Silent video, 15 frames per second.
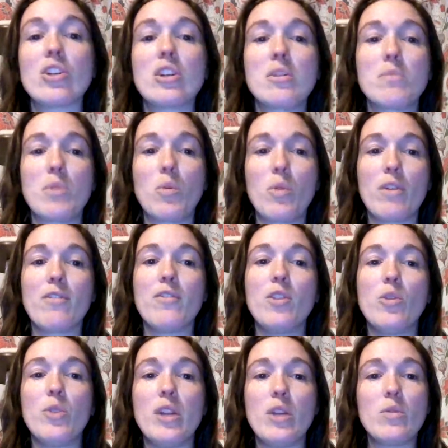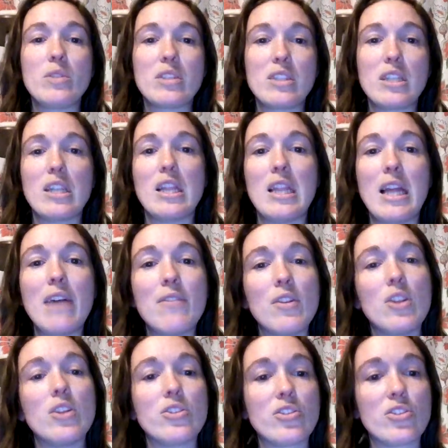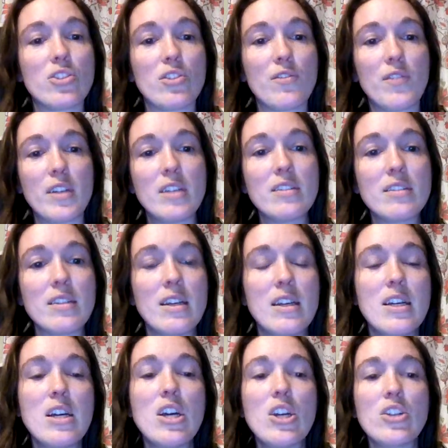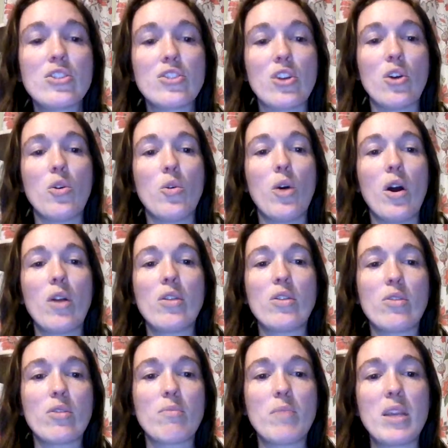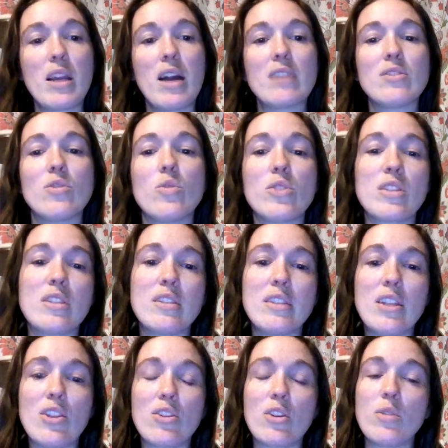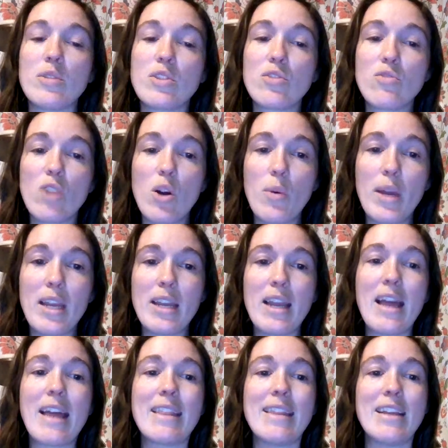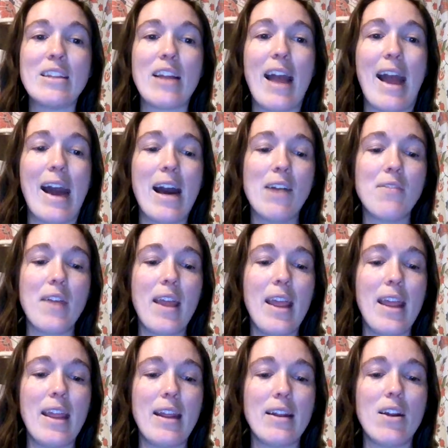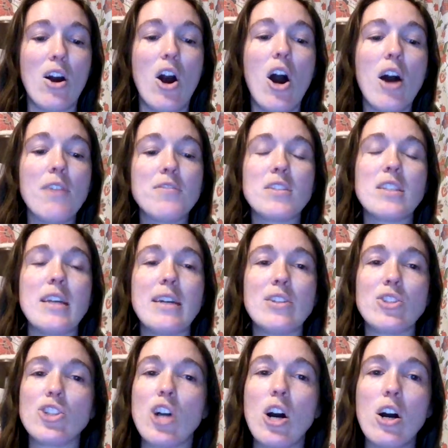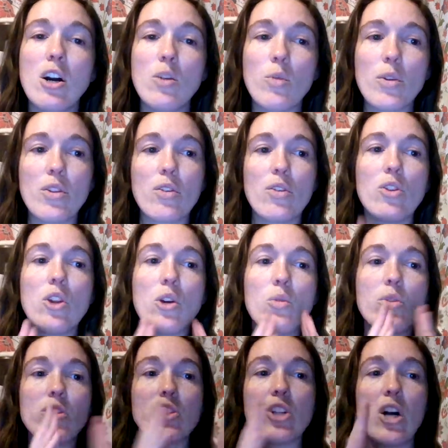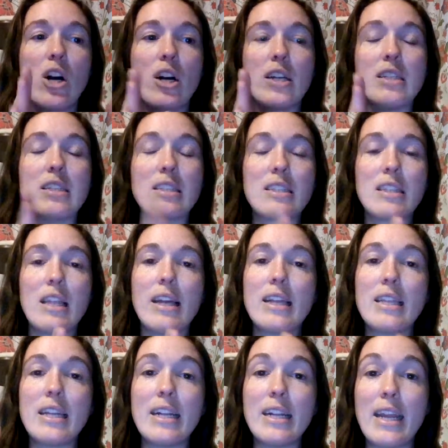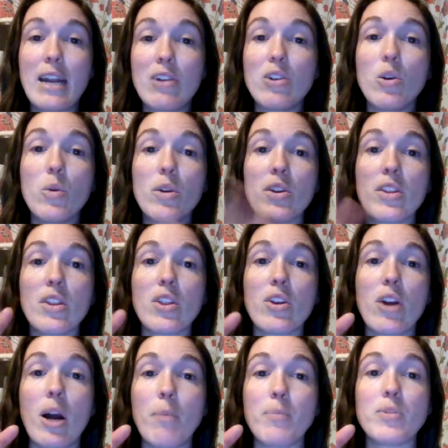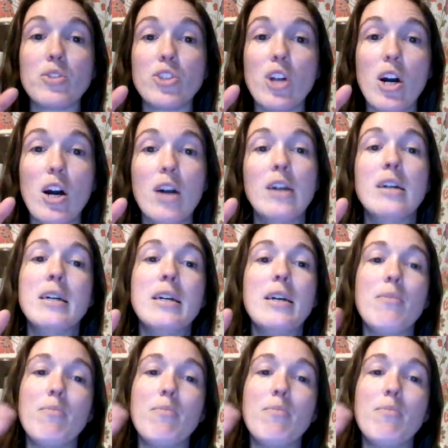term where floating was to level a surface. So because the horse's teeth are always growing, they have an offset jaw where their lower jaw is slightly narrower than their upper jaw,